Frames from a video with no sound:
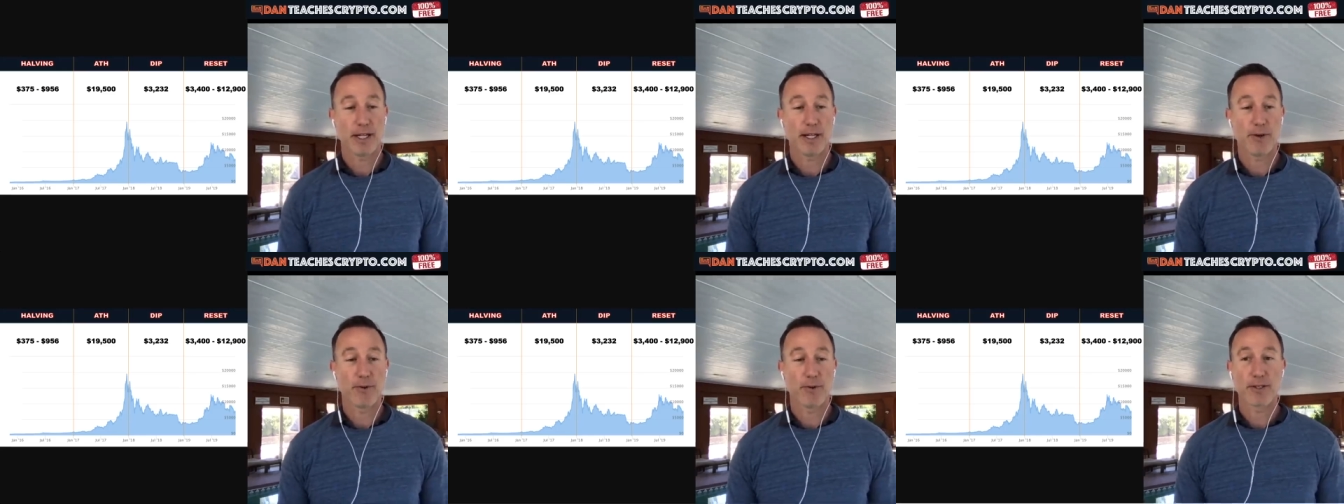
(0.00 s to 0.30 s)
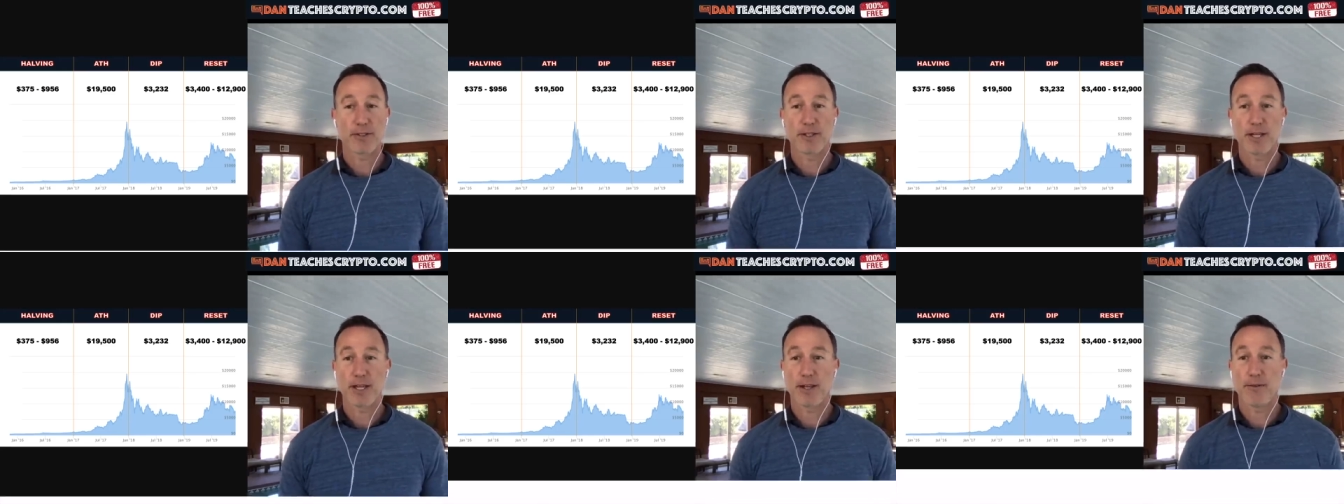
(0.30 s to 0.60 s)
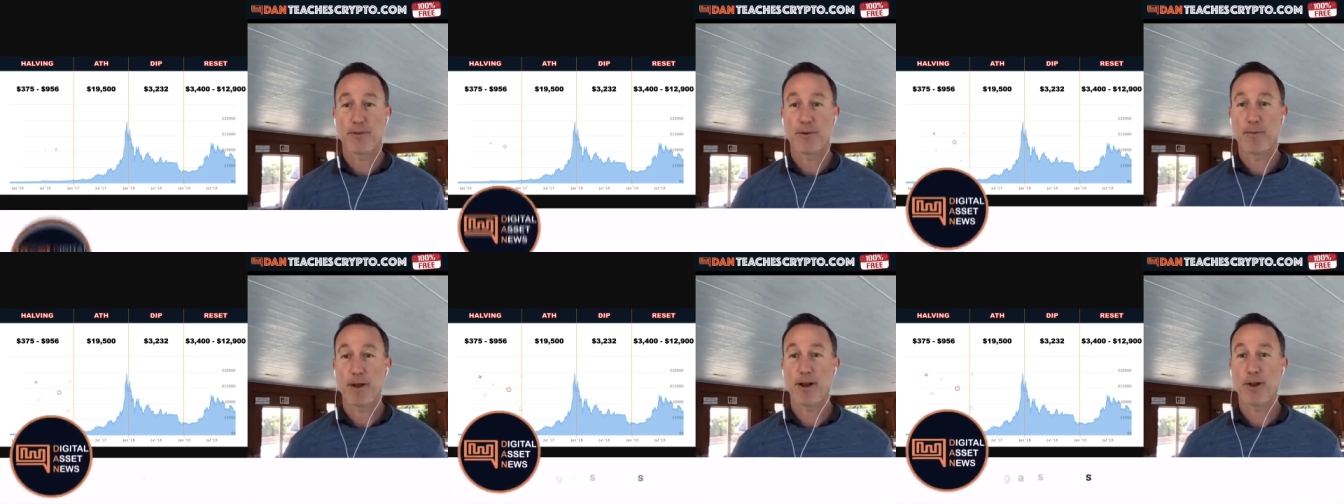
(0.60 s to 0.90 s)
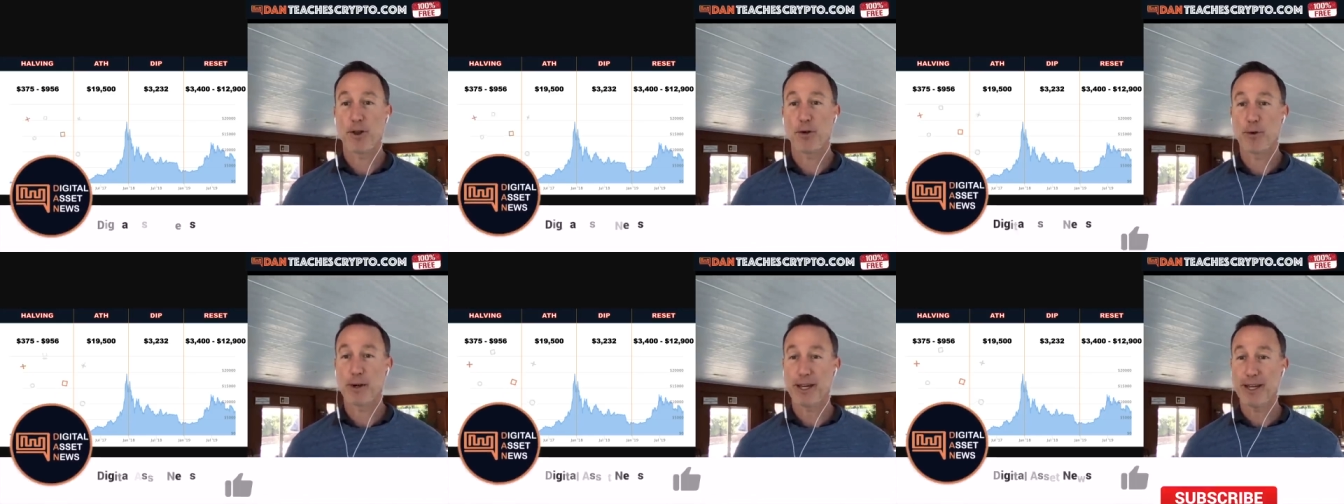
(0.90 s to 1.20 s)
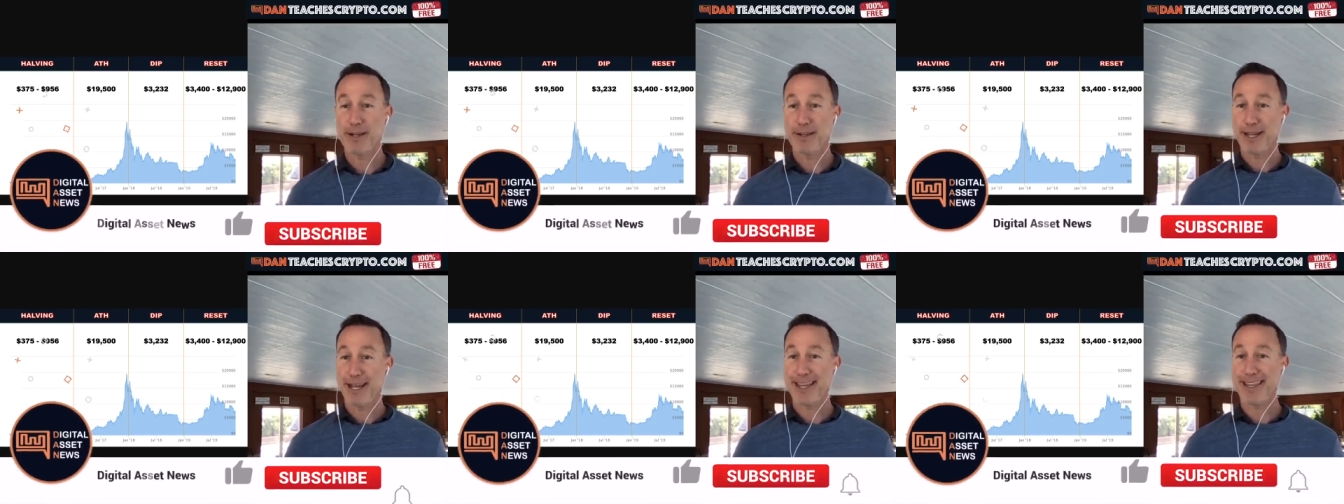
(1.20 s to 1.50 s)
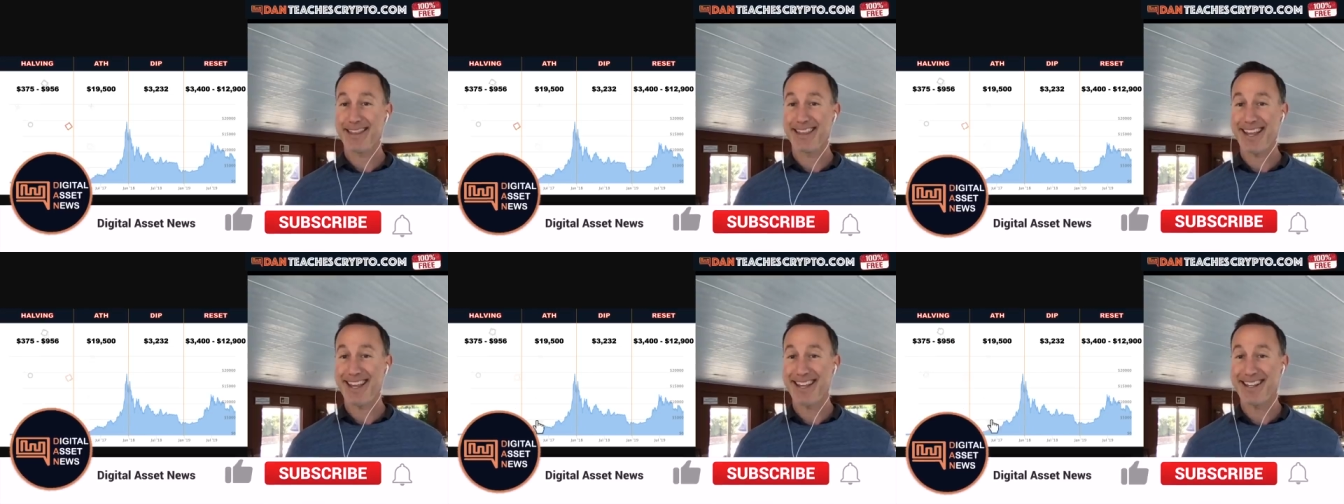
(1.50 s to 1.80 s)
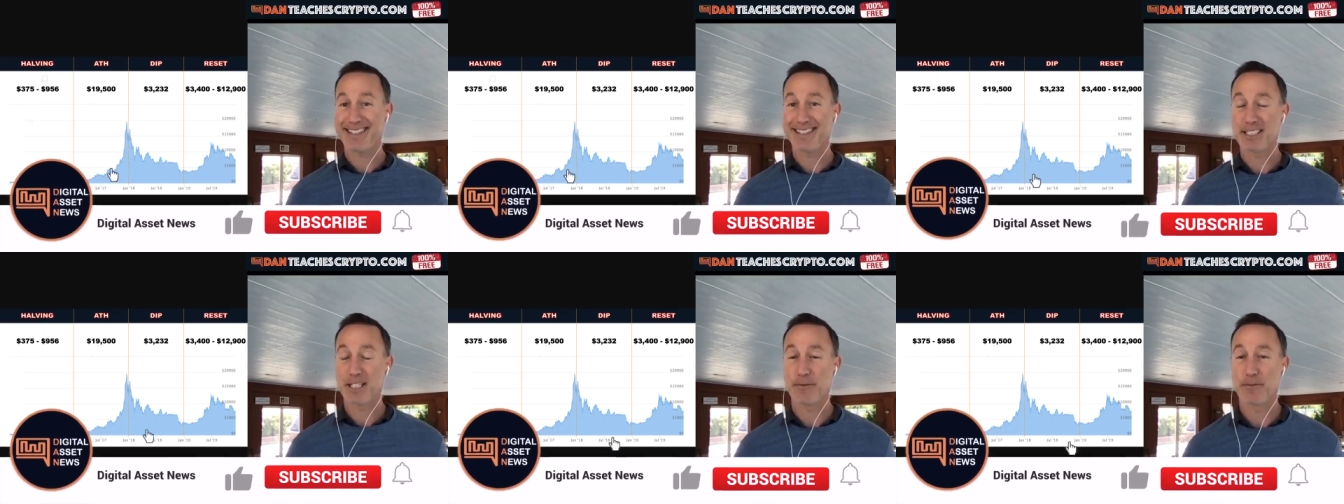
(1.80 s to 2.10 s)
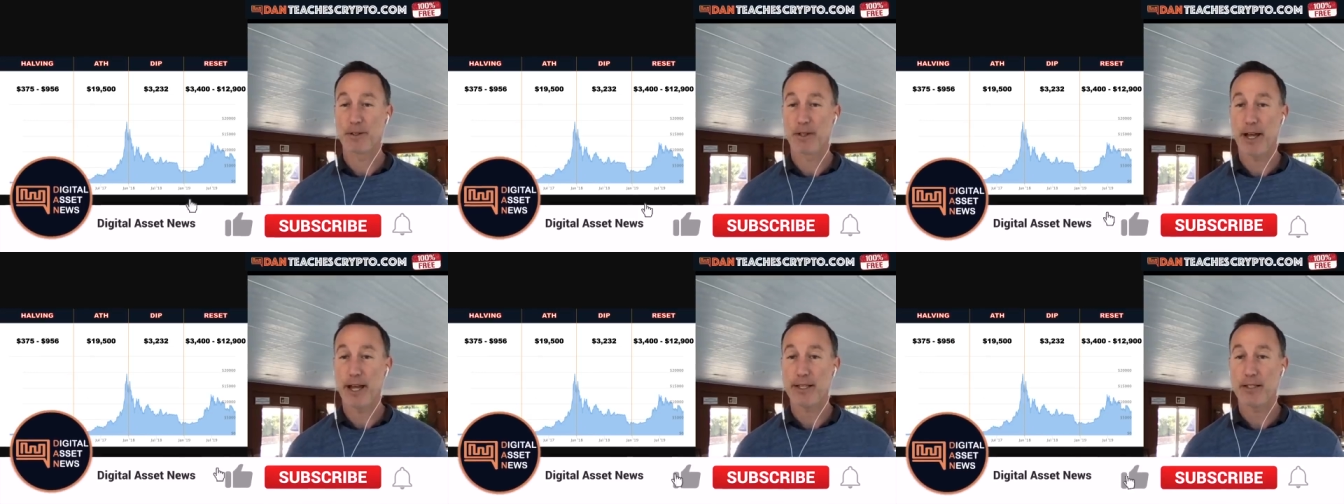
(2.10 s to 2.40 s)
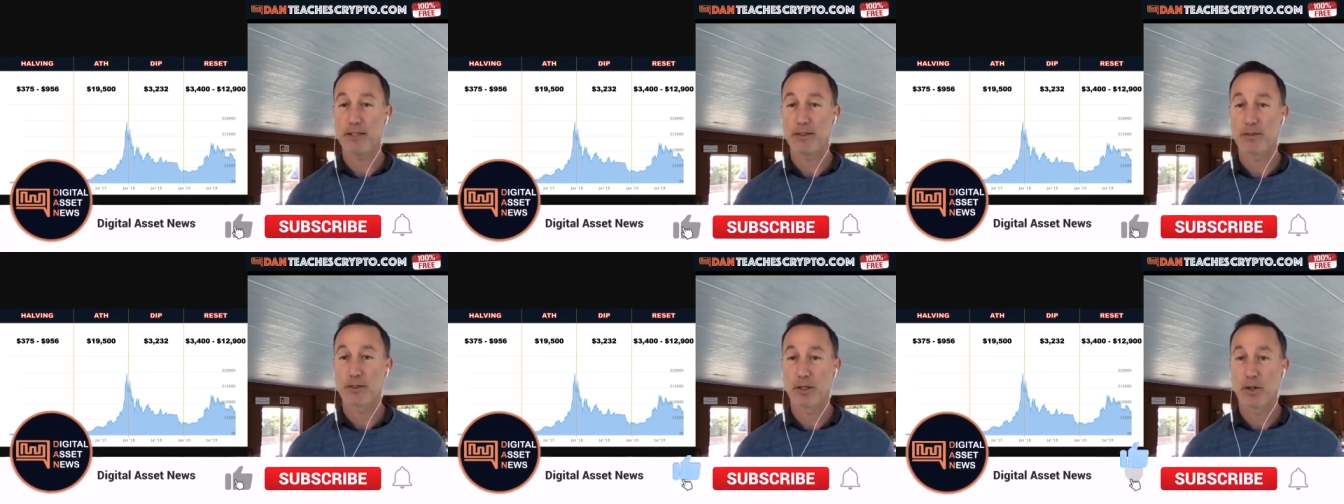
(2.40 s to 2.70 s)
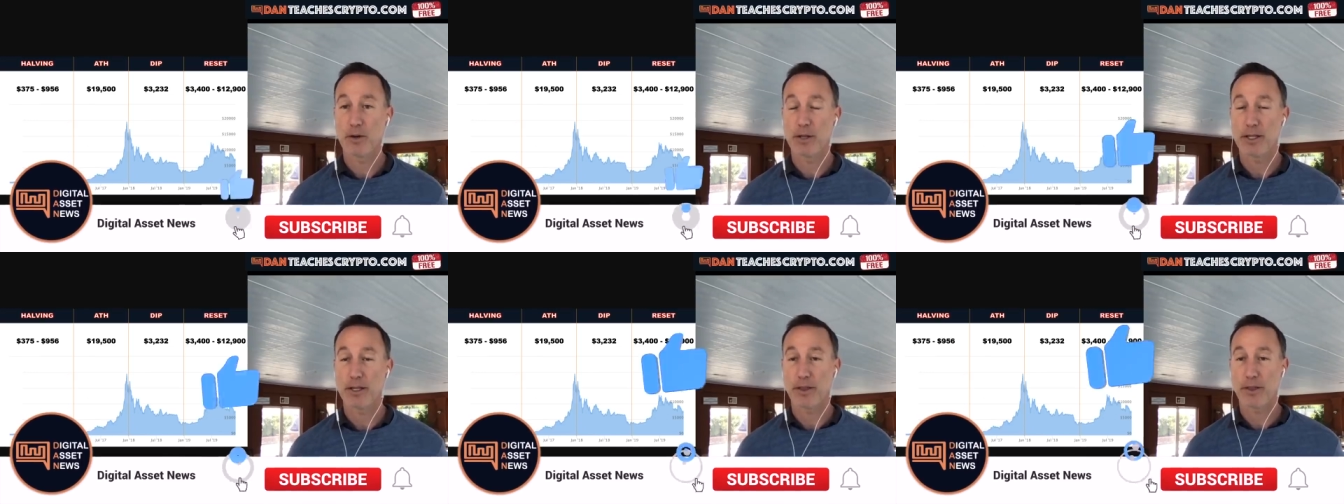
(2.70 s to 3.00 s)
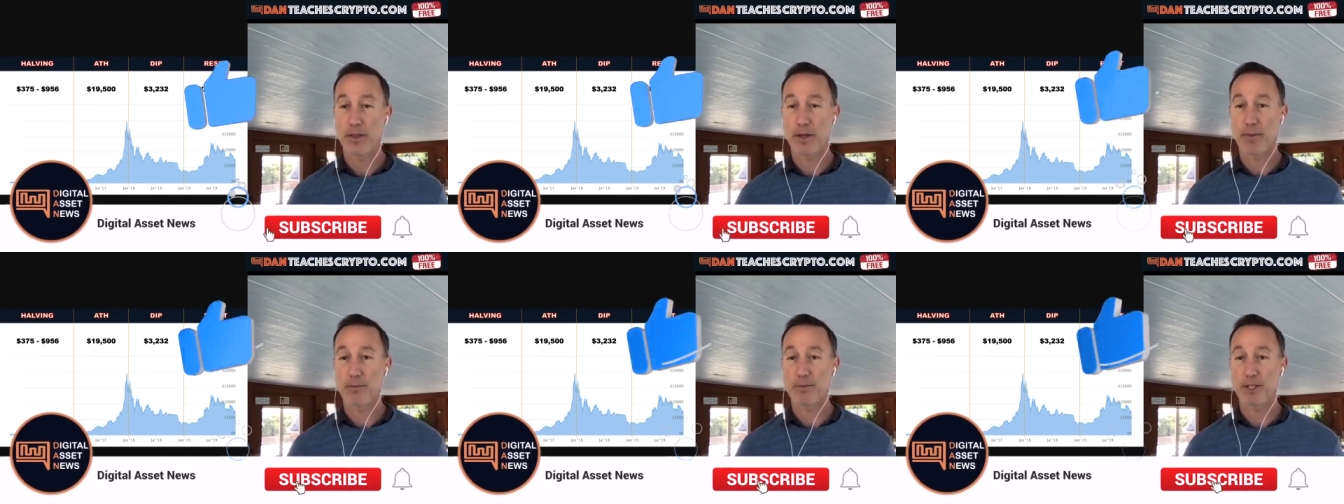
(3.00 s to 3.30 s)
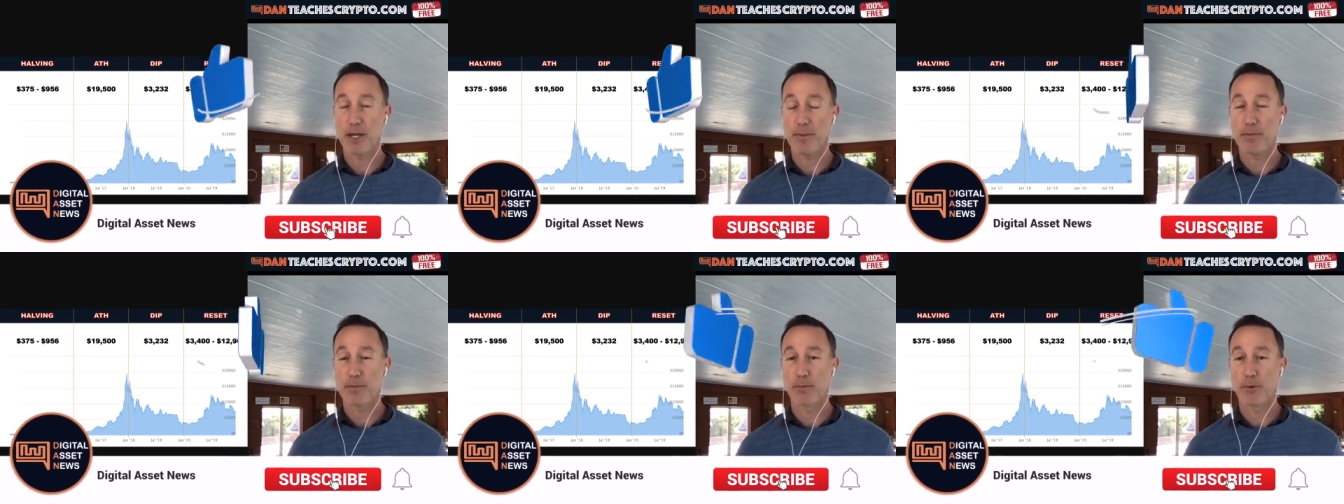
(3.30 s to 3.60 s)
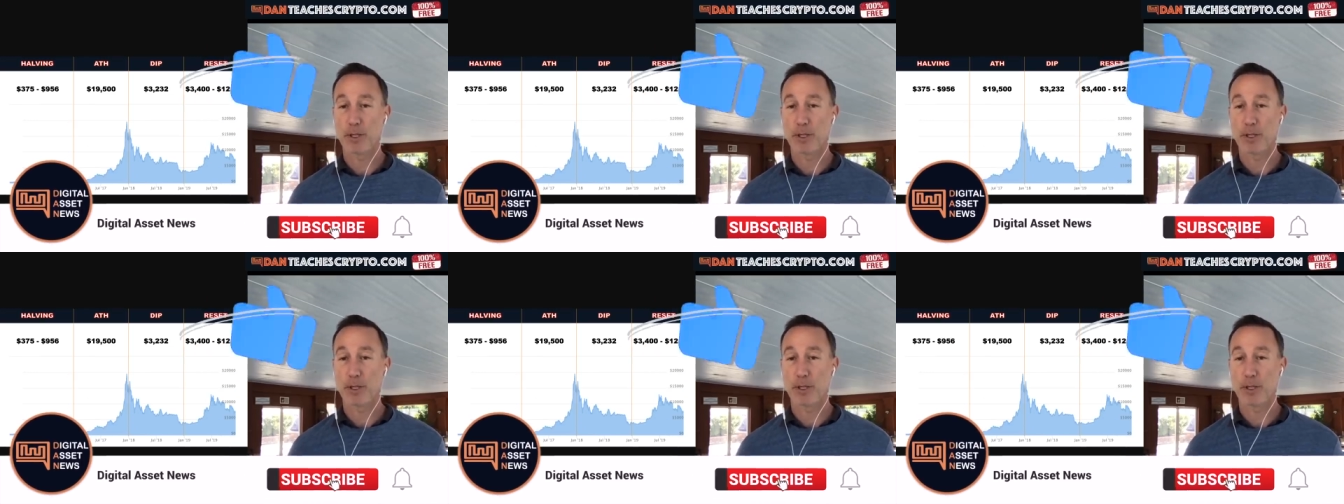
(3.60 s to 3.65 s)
Uh, I want to say if you made it all the way in, hey, thanks. If you liked it, go ahead and thumbs up.